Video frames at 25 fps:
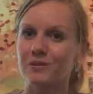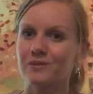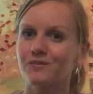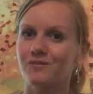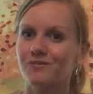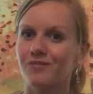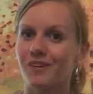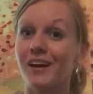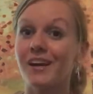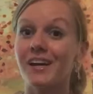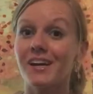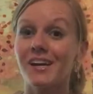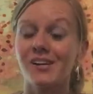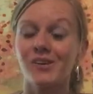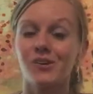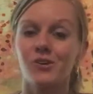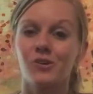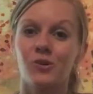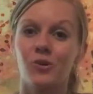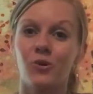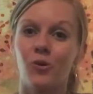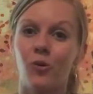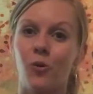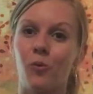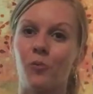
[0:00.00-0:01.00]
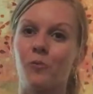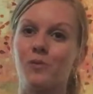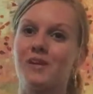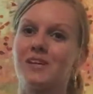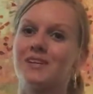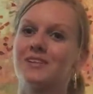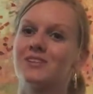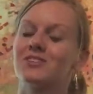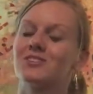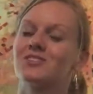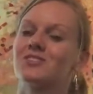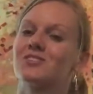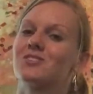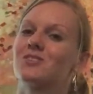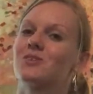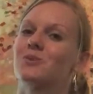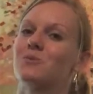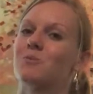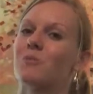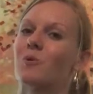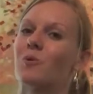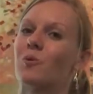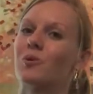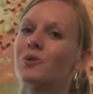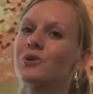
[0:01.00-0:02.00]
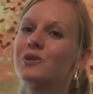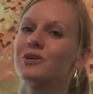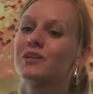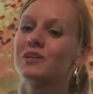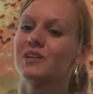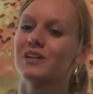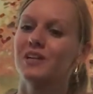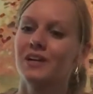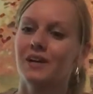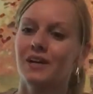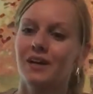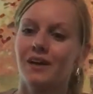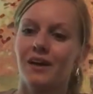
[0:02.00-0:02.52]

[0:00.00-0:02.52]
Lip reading: inviting your home is, the more